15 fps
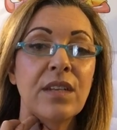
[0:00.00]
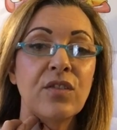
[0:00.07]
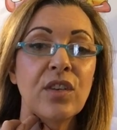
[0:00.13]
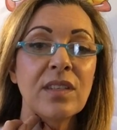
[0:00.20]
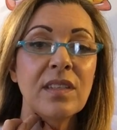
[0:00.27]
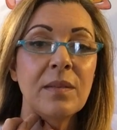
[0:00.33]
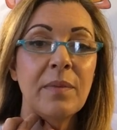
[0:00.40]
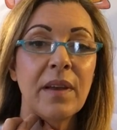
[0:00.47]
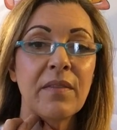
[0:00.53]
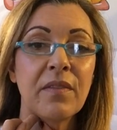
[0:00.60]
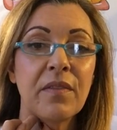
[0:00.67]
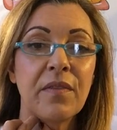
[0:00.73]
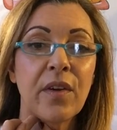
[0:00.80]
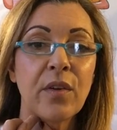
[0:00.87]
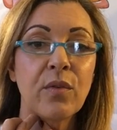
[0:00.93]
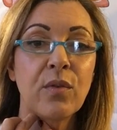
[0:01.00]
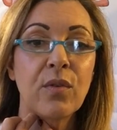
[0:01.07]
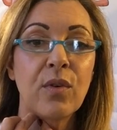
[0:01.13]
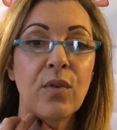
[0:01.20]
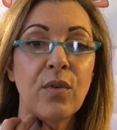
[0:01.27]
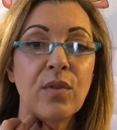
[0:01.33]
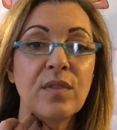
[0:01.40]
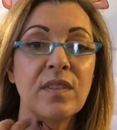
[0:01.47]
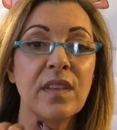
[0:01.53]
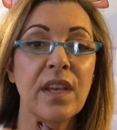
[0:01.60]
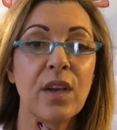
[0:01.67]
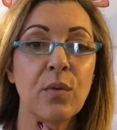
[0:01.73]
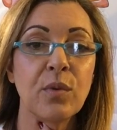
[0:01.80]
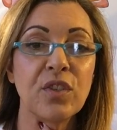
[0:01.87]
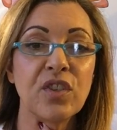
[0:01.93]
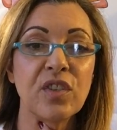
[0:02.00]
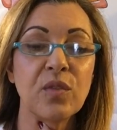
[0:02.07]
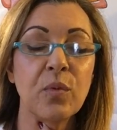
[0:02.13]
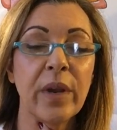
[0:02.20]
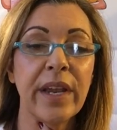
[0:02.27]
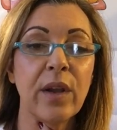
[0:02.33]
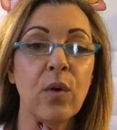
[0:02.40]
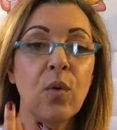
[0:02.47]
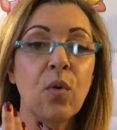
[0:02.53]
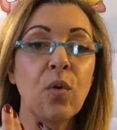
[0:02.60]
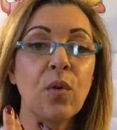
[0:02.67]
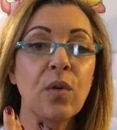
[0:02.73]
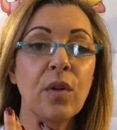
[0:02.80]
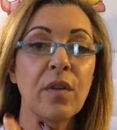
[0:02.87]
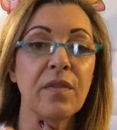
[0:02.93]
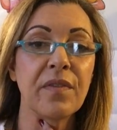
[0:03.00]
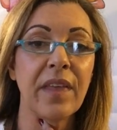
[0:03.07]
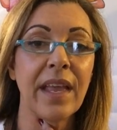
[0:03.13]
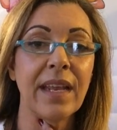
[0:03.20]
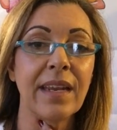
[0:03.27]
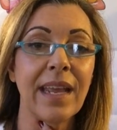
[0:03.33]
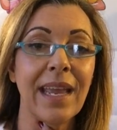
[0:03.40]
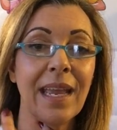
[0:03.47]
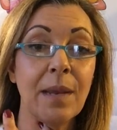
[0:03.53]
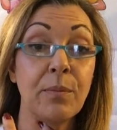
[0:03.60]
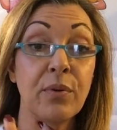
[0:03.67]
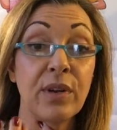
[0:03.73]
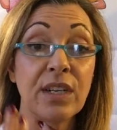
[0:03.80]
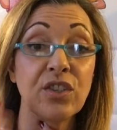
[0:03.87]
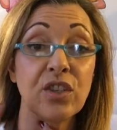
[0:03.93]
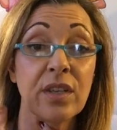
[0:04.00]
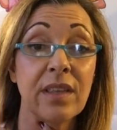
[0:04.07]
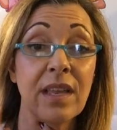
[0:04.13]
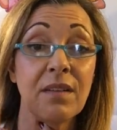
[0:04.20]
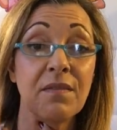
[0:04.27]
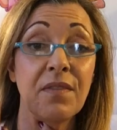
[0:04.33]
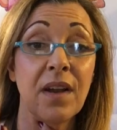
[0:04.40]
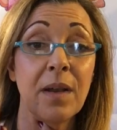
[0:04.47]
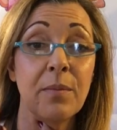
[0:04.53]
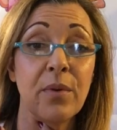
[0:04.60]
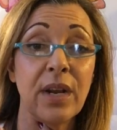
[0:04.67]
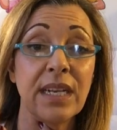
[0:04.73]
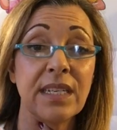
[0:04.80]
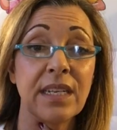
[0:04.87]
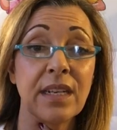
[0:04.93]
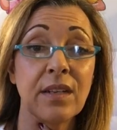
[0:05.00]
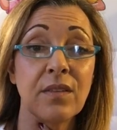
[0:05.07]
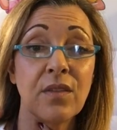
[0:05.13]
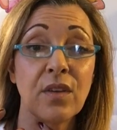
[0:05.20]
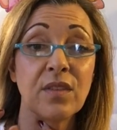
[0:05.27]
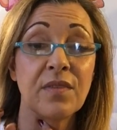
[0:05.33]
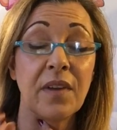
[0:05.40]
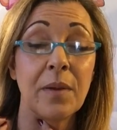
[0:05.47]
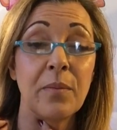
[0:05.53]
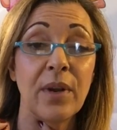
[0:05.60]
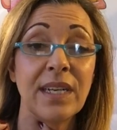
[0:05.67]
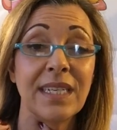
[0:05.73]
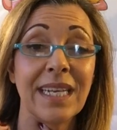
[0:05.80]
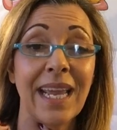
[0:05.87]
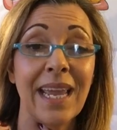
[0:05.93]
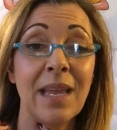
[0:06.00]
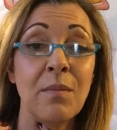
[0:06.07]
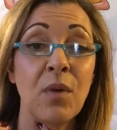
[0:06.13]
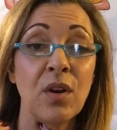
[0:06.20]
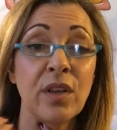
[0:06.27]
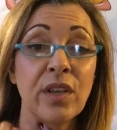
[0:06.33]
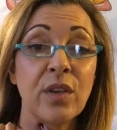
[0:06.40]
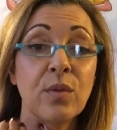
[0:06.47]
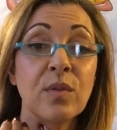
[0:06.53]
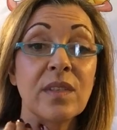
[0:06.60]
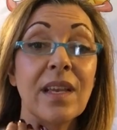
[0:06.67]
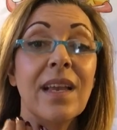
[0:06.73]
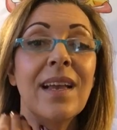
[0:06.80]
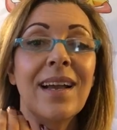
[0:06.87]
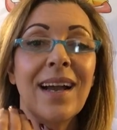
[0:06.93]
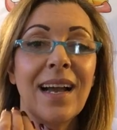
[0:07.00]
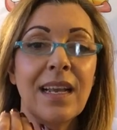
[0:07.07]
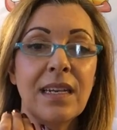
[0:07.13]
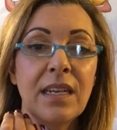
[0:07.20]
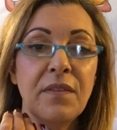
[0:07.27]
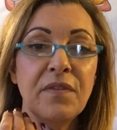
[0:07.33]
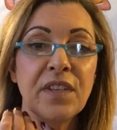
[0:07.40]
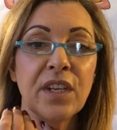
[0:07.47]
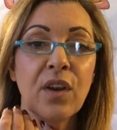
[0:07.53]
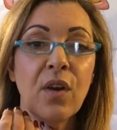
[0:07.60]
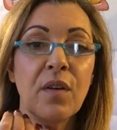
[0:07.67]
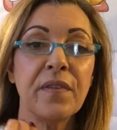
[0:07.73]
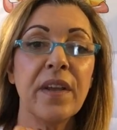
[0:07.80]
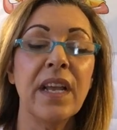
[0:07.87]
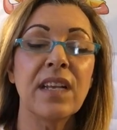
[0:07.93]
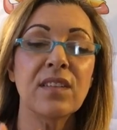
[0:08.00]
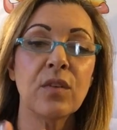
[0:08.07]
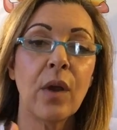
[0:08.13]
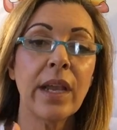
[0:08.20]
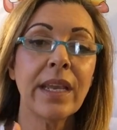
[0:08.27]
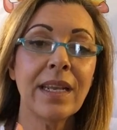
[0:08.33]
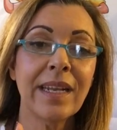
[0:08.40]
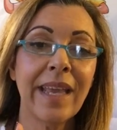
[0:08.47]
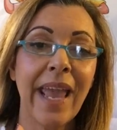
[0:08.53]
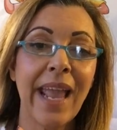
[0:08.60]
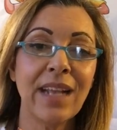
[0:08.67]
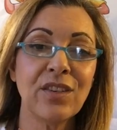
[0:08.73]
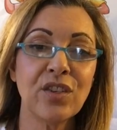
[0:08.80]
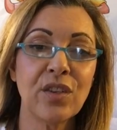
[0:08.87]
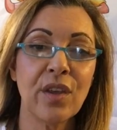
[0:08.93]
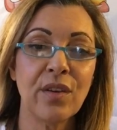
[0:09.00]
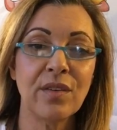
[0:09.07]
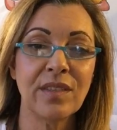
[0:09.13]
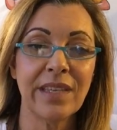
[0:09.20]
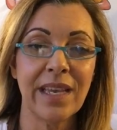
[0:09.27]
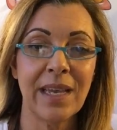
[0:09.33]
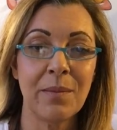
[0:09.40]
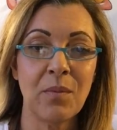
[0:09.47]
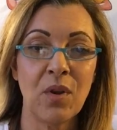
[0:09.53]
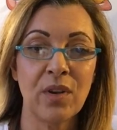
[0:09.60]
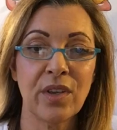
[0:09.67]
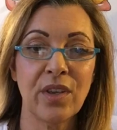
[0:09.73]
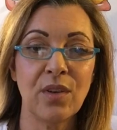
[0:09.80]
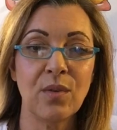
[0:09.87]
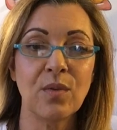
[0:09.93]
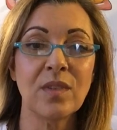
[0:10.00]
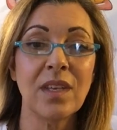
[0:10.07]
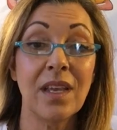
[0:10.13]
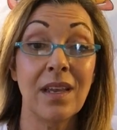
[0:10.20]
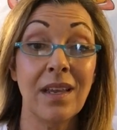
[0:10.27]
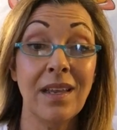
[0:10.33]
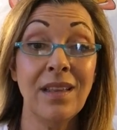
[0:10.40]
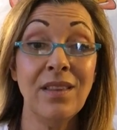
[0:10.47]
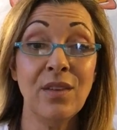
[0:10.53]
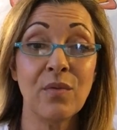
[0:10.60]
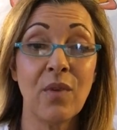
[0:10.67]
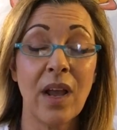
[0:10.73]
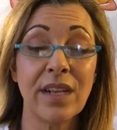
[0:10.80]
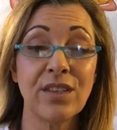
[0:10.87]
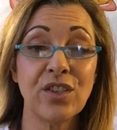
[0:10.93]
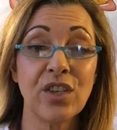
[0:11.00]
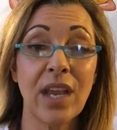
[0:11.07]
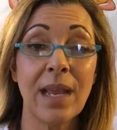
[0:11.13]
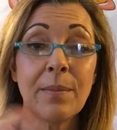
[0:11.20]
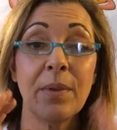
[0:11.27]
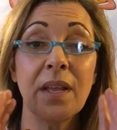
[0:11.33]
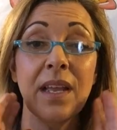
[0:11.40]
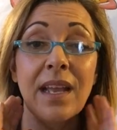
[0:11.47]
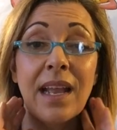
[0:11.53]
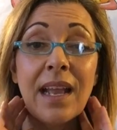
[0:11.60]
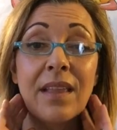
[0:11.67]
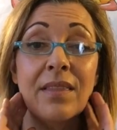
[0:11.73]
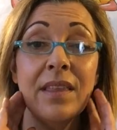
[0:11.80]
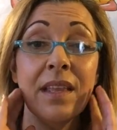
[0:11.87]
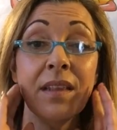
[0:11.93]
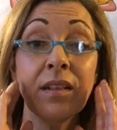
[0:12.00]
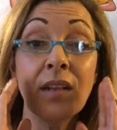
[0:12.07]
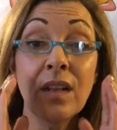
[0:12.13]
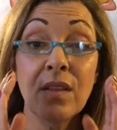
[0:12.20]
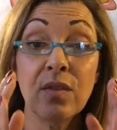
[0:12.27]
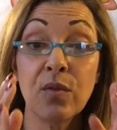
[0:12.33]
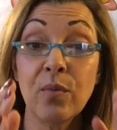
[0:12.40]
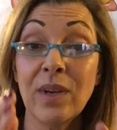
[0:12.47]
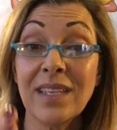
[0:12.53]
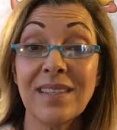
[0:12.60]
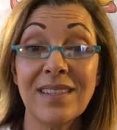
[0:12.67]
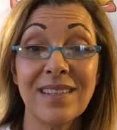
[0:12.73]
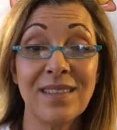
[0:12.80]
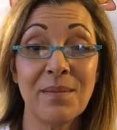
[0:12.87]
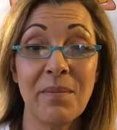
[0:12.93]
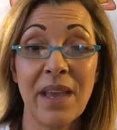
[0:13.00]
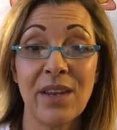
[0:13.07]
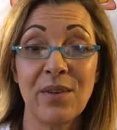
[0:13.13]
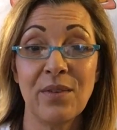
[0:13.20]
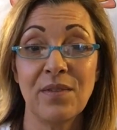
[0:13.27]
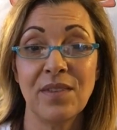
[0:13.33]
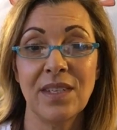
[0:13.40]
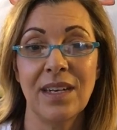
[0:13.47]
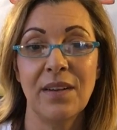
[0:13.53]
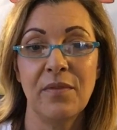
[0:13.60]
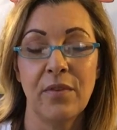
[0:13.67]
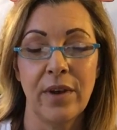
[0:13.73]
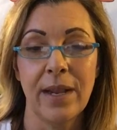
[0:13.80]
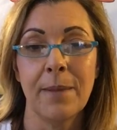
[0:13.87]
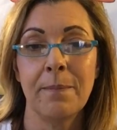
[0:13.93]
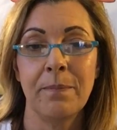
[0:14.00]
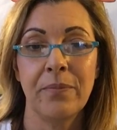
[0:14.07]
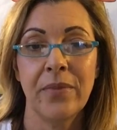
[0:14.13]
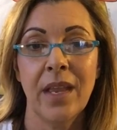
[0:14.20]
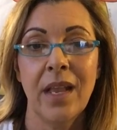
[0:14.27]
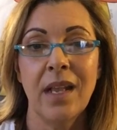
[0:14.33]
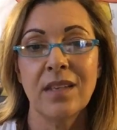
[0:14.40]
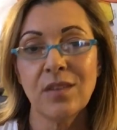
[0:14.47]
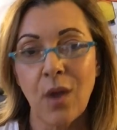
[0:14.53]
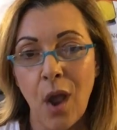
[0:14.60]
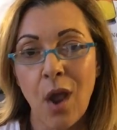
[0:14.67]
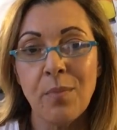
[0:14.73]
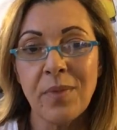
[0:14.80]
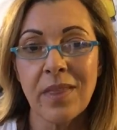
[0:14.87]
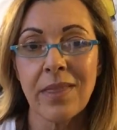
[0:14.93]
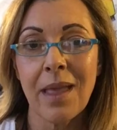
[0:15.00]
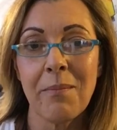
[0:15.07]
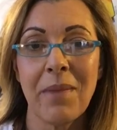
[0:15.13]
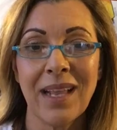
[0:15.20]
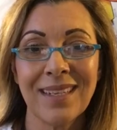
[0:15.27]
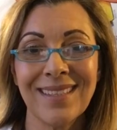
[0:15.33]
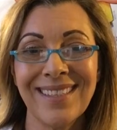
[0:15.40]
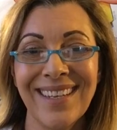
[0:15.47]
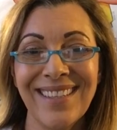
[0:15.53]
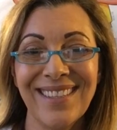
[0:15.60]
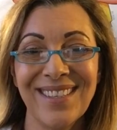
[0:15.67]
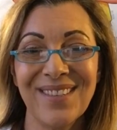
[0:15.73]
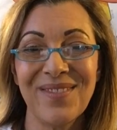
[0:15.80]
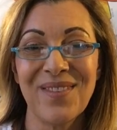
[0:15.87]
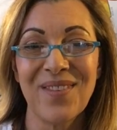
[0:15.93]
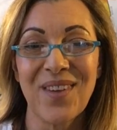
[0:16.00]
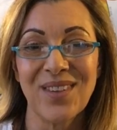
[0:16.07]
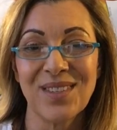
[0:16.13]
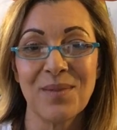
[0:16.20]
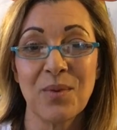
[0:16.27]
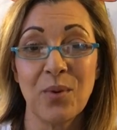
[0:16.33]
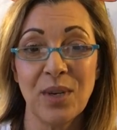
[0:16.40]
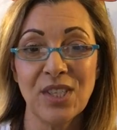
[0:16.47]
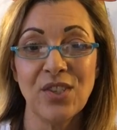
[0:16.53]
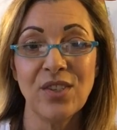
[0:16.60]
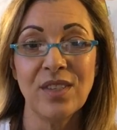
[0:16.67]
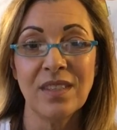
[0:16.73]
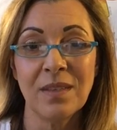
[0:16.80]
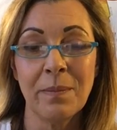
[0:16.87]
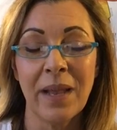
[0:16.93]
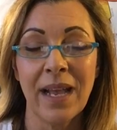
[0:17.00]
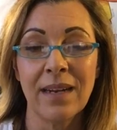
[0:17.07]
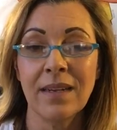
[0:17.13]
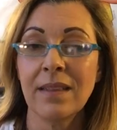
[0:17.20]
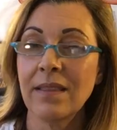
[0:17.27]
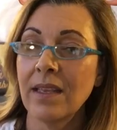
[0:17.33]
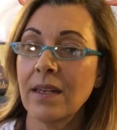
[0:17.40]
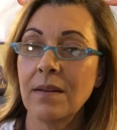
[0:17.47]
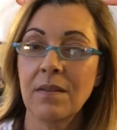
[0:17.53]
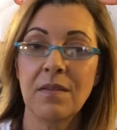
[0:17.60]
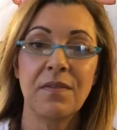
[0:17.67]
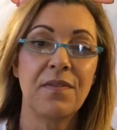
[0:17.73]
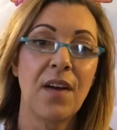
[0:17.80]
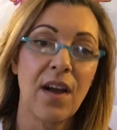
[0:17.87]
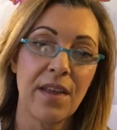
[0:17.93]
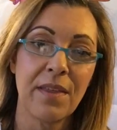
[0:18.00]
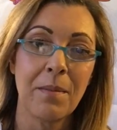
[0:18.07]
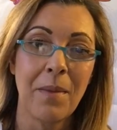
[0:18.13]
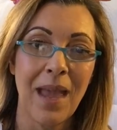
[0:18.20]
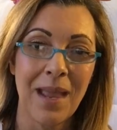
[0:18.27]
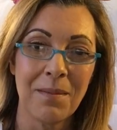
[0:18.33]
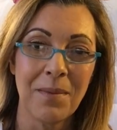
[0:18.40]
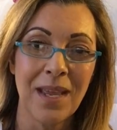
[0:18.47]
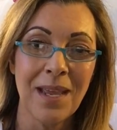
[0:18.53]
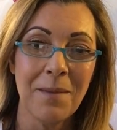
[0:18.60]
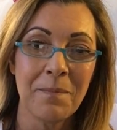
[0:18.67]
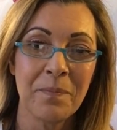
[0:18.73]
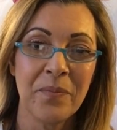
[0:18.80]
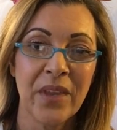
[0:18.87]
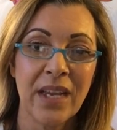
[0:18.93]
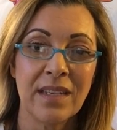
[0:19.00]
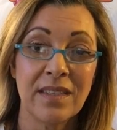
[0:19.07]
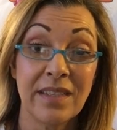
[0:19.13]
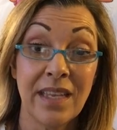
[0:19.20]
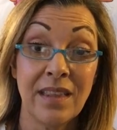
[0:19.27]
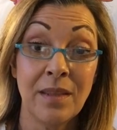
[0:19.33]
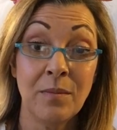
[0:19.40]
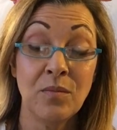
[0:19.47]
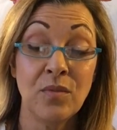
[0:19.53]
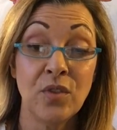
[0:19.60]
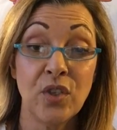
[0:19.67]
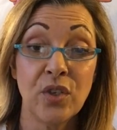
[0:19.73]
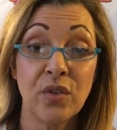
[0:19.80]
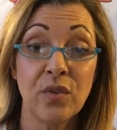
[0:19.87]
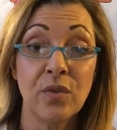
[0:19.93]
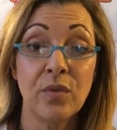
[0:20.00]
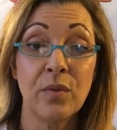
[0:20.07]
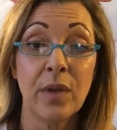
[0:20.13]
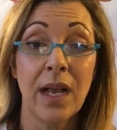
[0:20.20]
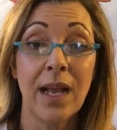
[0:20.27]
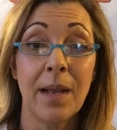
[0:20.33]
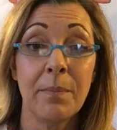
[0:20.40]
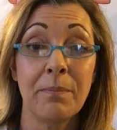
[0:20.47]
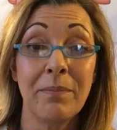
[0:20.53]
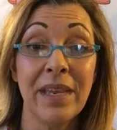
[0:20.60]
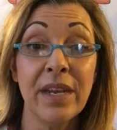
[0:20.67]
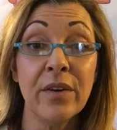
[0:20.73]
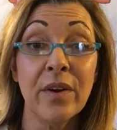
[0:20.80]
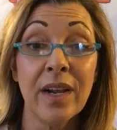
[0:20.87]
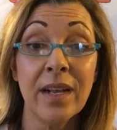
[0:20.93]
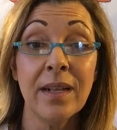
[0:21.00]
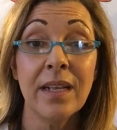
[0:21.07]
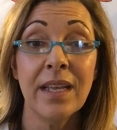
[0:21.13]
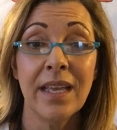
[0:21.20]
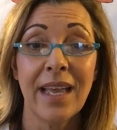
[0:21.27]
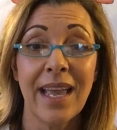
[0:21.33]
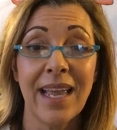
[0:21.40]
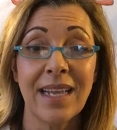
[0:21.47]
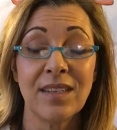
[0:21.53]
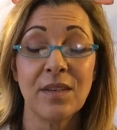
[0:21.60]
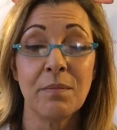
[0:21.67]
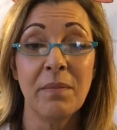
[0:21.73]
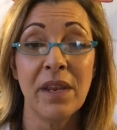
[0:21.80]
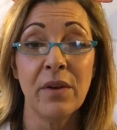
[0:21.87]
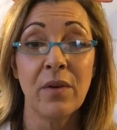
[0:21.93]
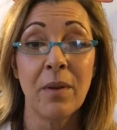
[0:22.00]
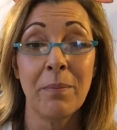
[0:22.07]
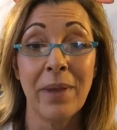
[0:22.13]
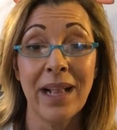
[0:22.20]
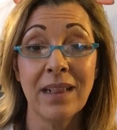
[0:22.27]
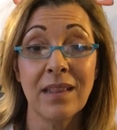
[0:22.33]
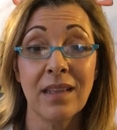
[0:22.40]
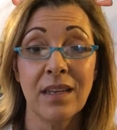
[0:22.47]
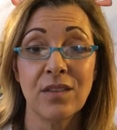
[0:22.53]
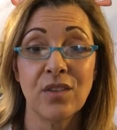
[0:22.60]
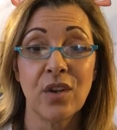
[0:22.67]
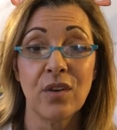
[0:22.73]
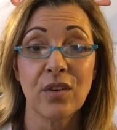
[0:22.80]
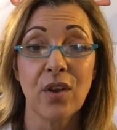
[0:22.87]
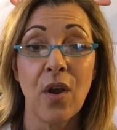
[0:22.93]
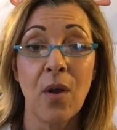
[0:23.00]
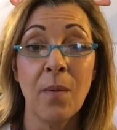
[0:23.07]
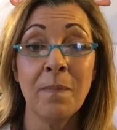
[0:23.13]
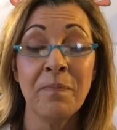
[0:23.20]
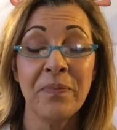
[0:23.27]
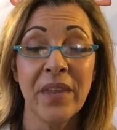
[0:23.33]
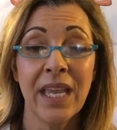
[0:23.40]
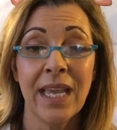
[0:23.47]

just above the vocal cords, which is where all of that air pressure, those vibrating air molecules are lifting off. So I can catch those air molecules in the right shape, and then the rest is a matter of delivery. So I hope that makes sense. If you've got some questions about it, then fire them at me. Send them to Meera at meerabelle.com,